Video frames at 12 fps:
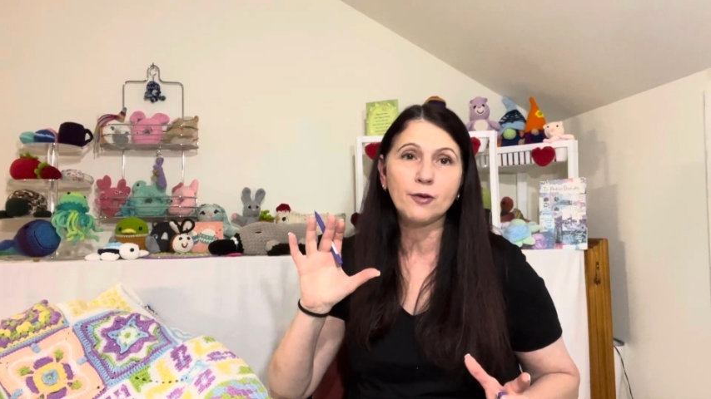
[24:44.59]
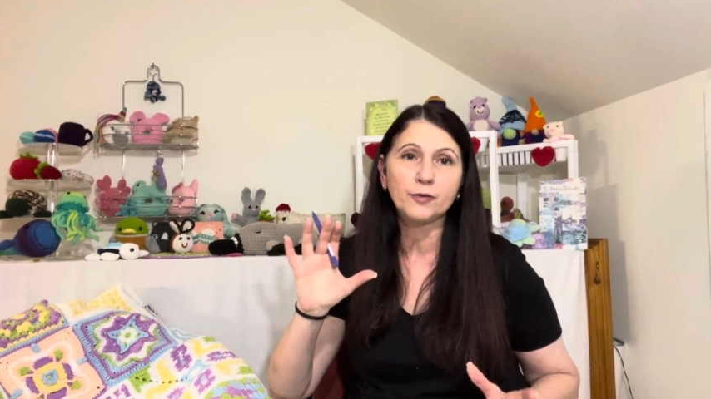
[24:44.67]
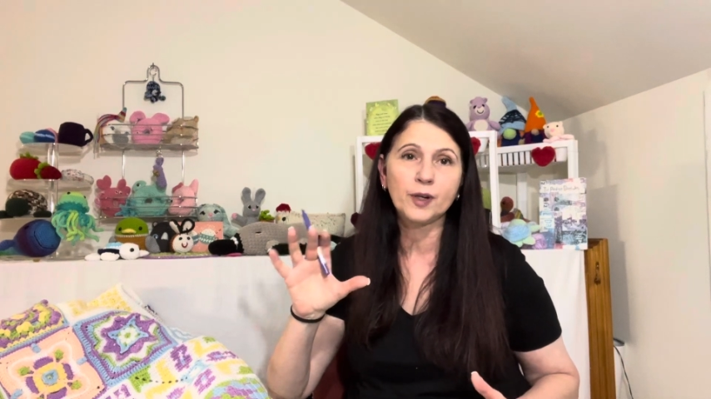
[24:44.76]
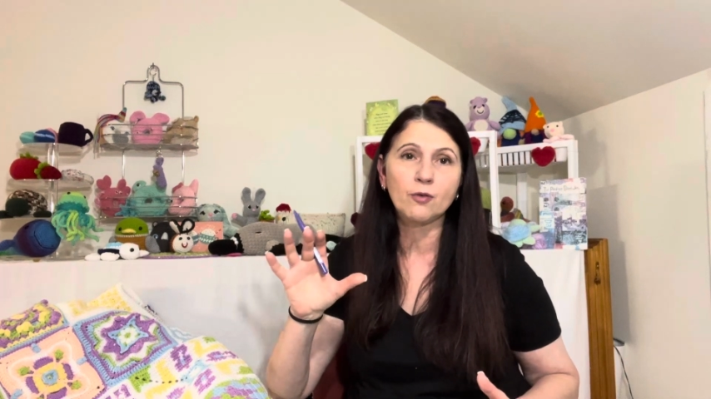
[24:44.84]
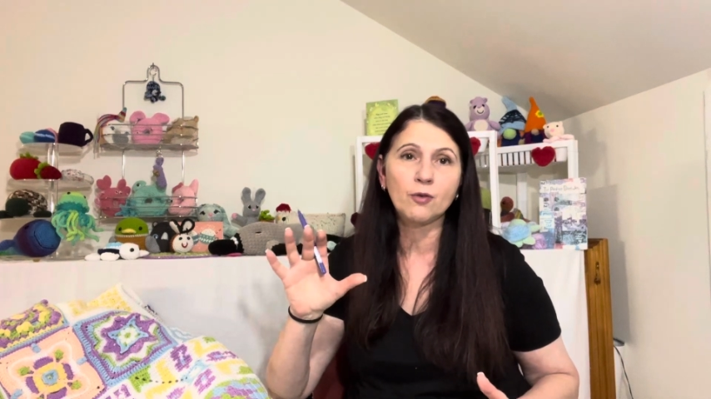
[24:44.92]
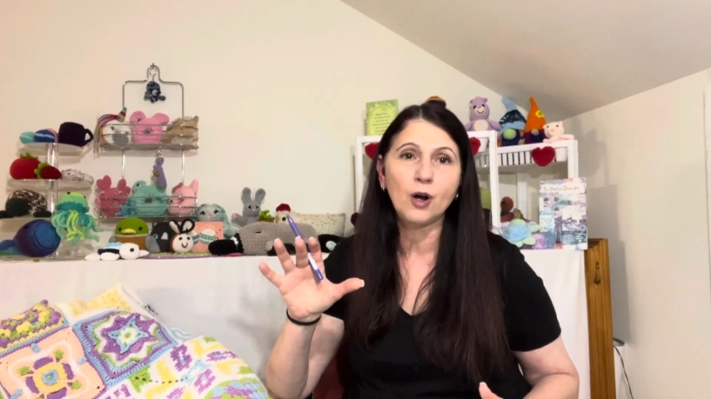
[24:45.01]

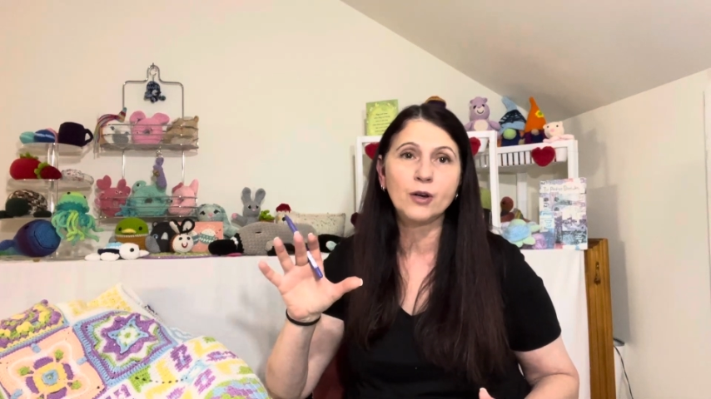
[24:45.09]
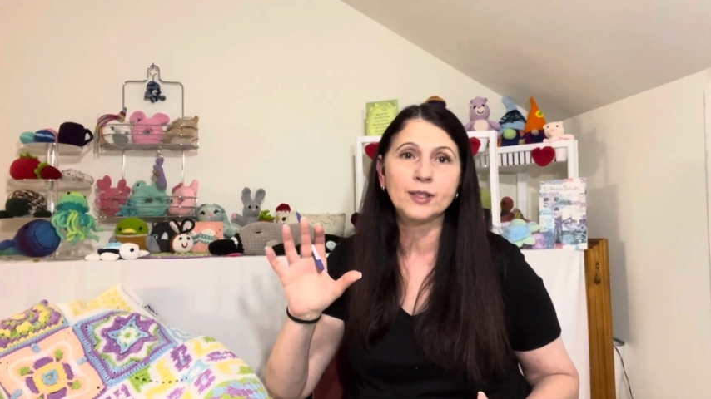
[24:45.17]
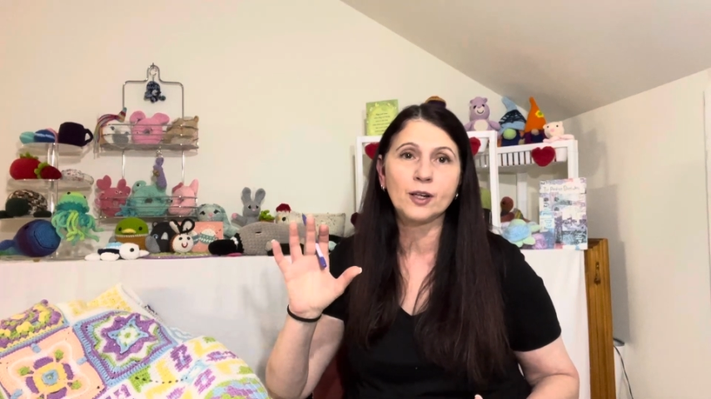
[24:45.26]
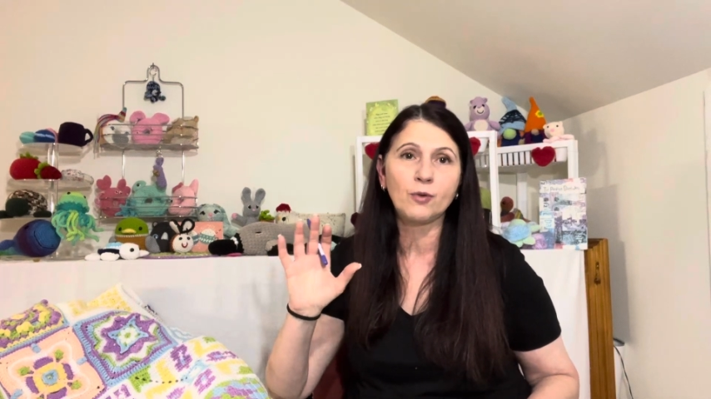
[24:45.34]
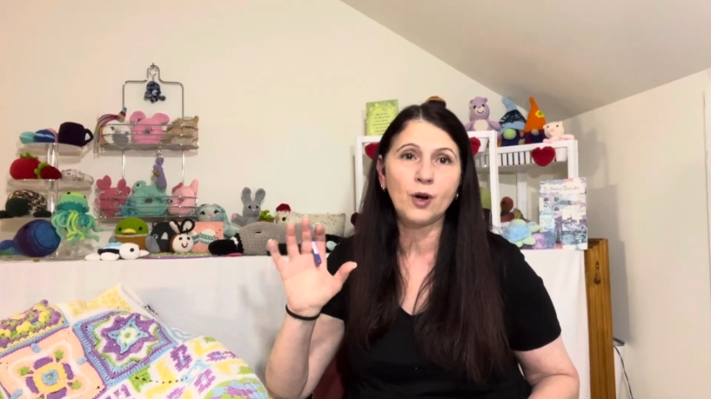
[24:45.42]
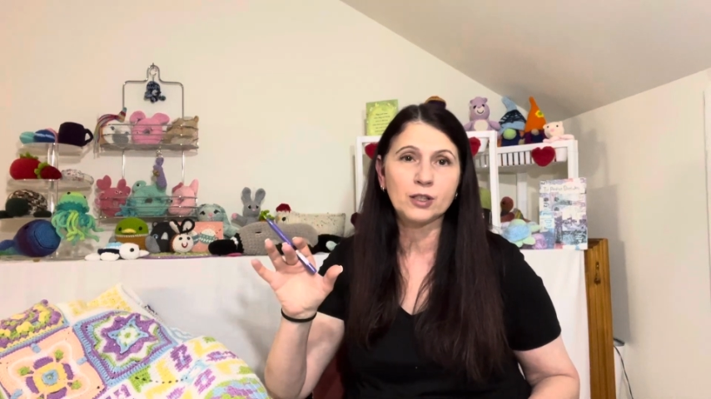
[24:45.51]
friend Rose
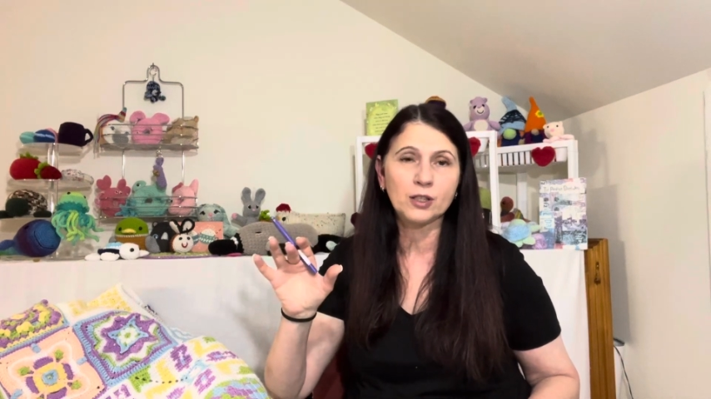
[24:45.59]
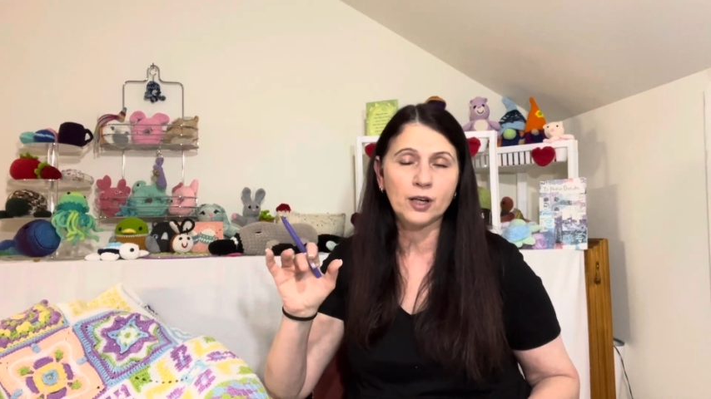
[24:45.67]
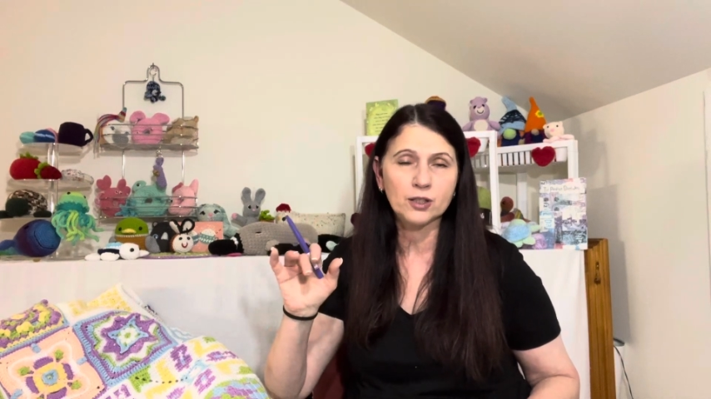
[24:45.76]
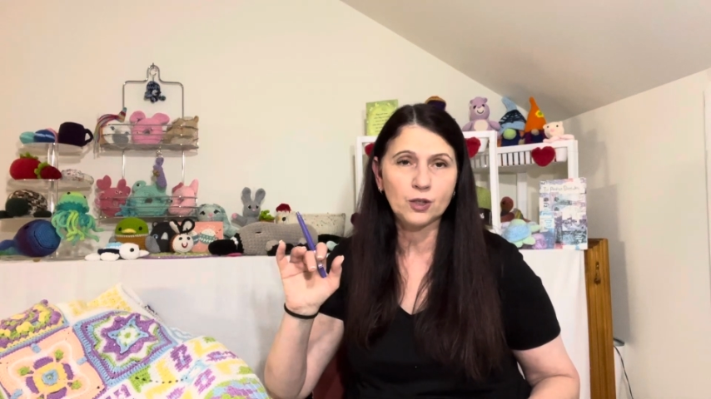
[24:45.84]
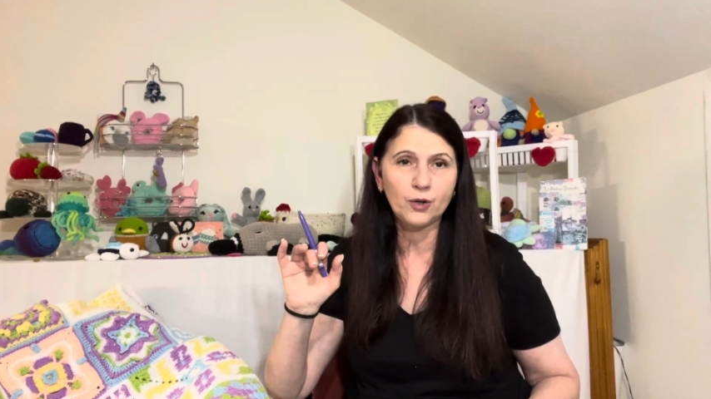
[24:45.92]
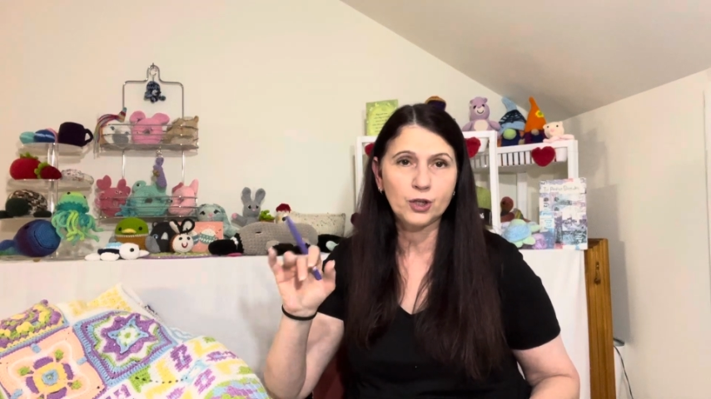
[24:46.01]
at Rose
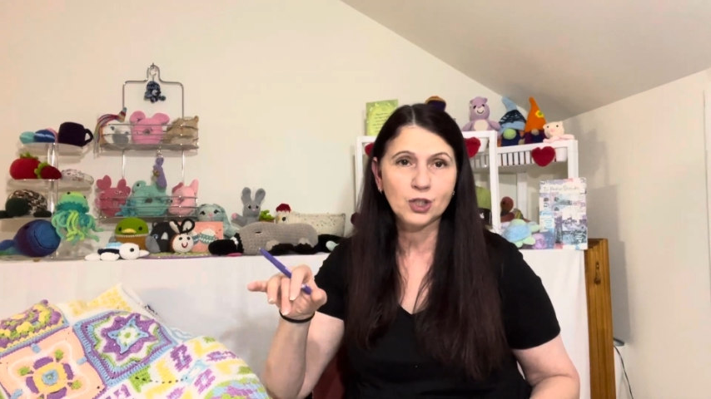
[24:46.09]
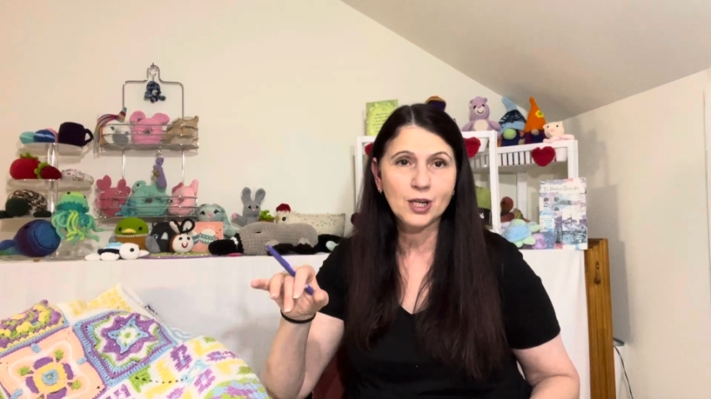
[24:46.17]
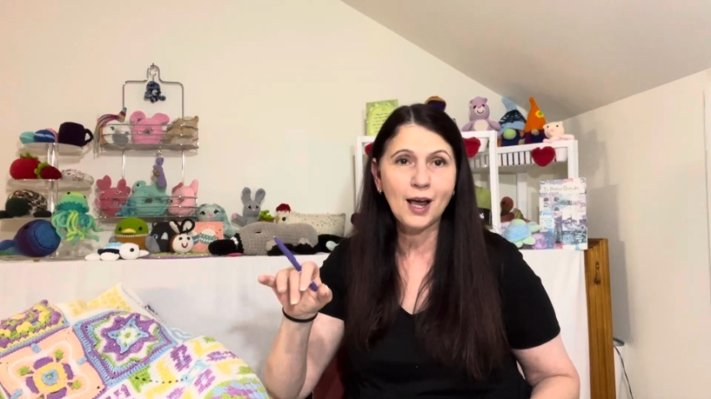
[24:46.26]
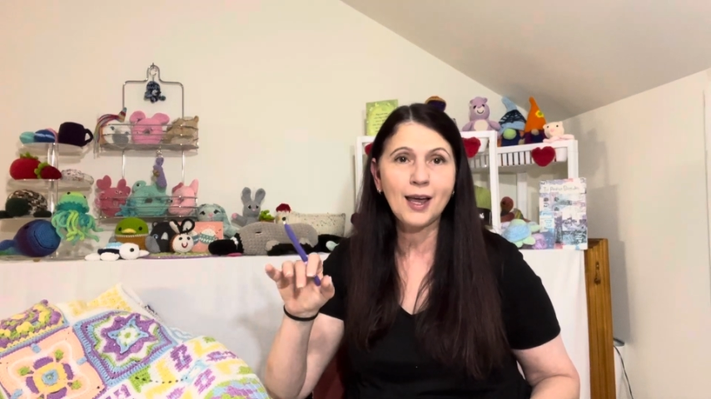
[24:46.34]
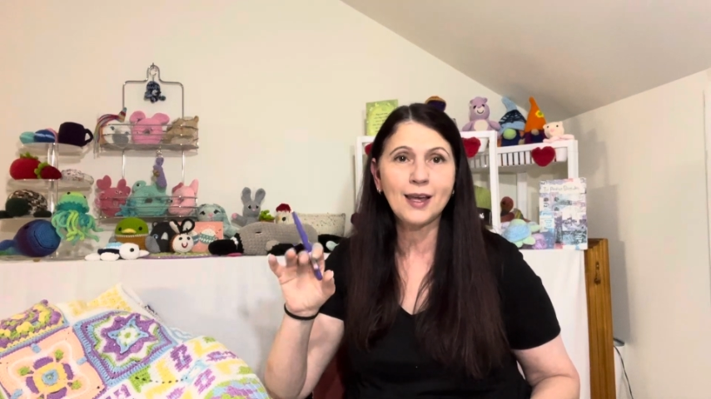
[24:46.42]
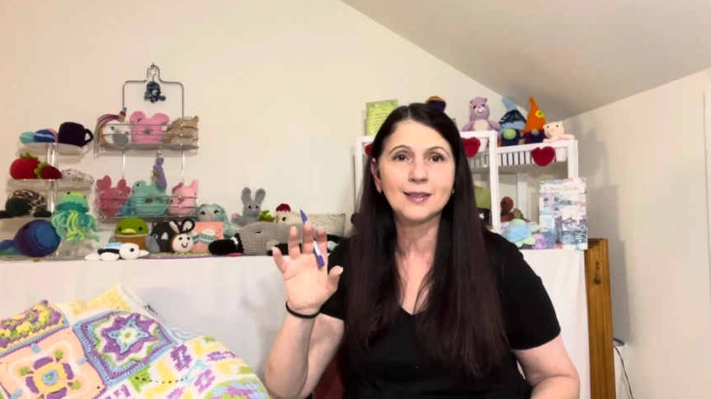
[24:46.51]
Likes Crochet,